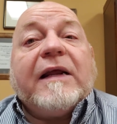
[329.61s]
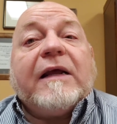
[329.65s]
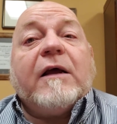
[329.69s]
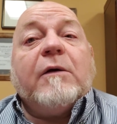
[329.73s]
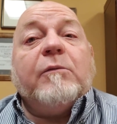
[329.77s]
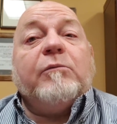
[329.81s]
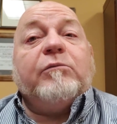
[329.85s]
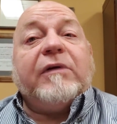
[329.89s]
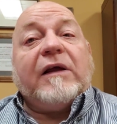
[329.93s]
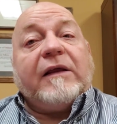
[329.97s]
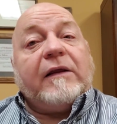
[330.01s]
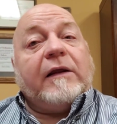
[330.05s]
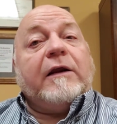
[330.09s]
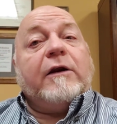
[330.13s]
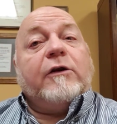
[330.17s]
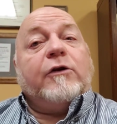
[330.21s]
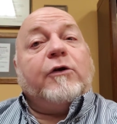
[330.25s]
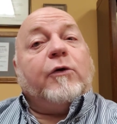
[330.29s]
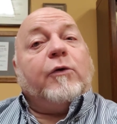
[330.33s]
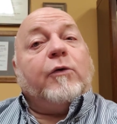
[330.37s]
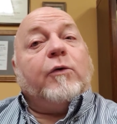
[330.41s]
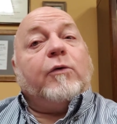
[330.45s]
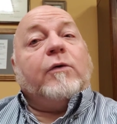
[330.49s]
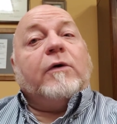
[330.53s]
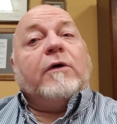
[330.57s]
completely
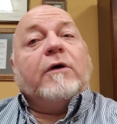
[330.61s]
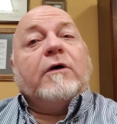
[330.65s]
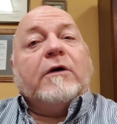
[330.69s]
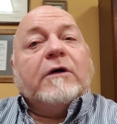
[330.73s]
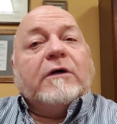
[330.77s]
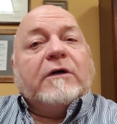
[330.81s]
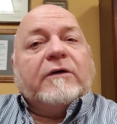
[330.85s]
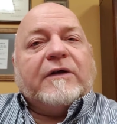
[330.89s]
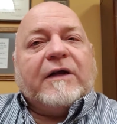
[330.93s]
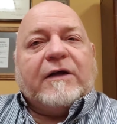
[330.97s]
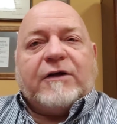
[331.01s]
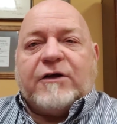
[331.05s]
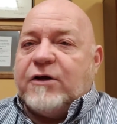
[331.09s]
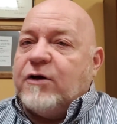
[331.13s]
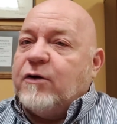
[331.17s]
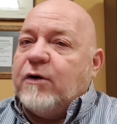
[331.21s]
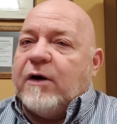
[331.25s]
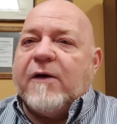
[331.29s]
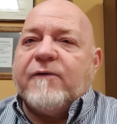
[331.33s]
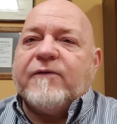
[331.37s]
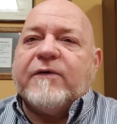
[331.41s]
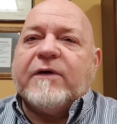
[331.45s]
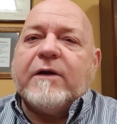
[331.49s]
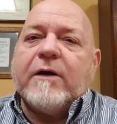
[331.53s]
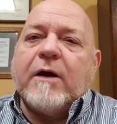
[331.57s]
new that you don't
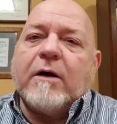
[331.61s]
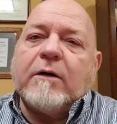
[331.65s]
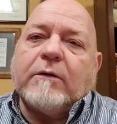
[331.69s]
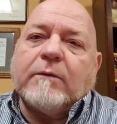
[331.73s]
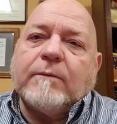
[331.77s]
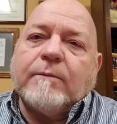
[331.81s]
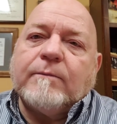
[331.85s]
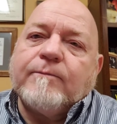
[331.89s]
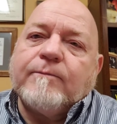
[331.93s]
even know.